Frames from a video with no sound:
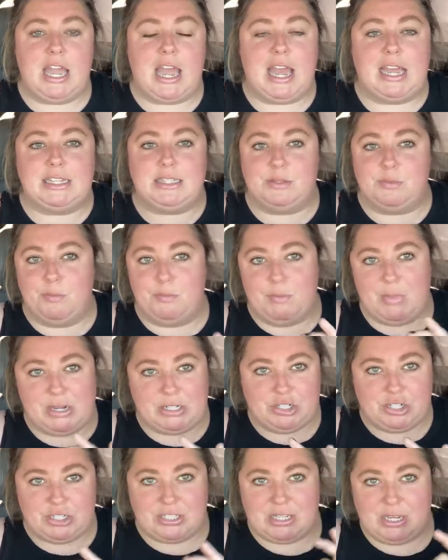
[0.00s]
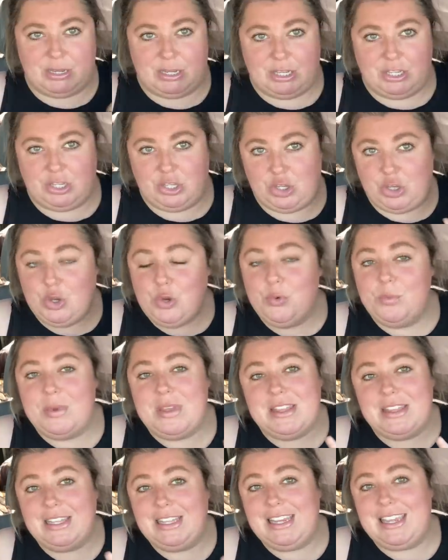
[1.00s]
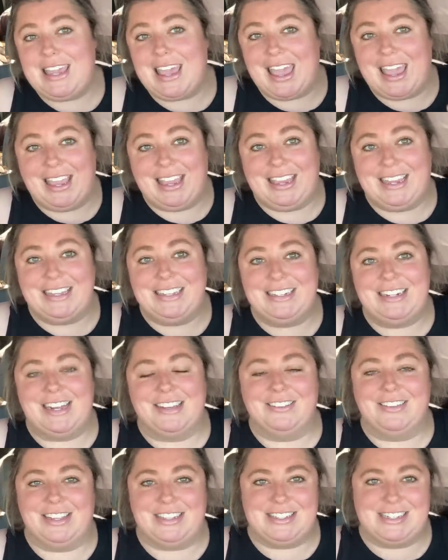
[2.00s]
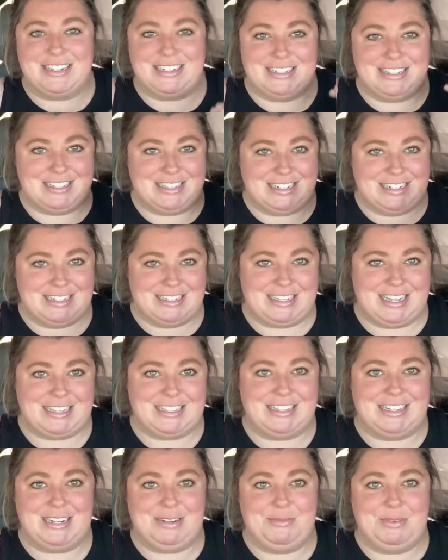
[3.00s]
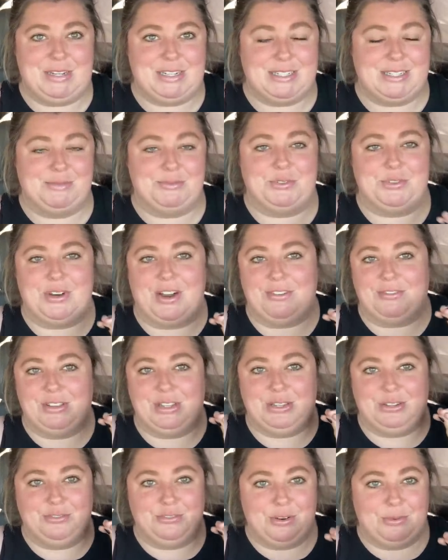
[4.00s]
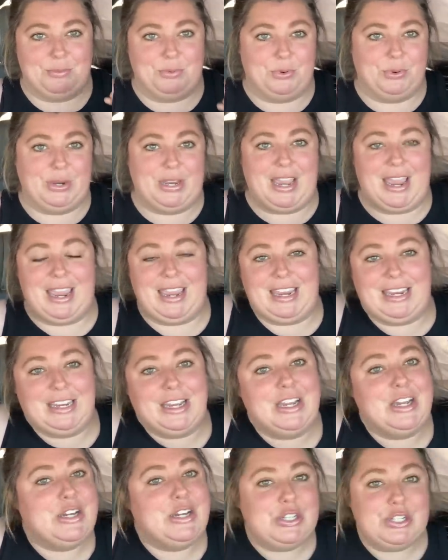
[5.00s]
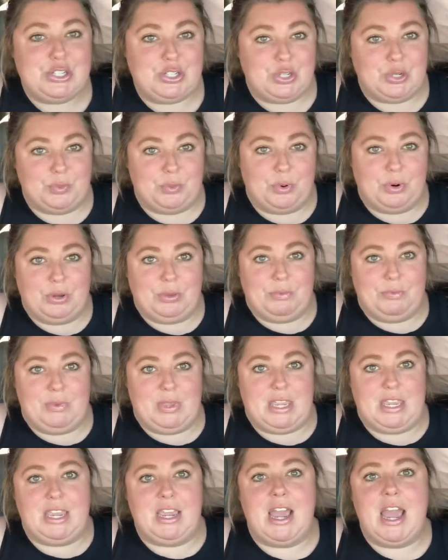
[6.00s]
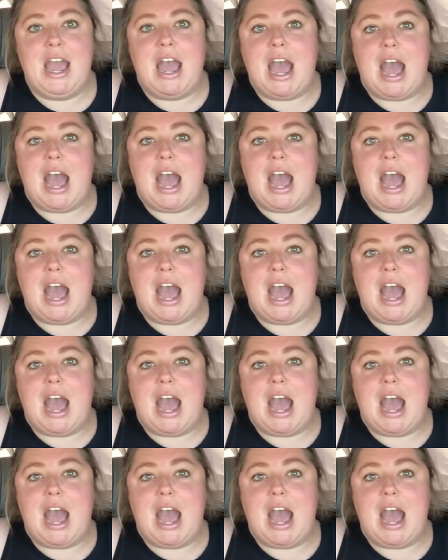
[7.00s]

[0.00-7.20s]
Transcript: as much as I humanly can, unless it is a necessity because I'm traveling from point A to point B,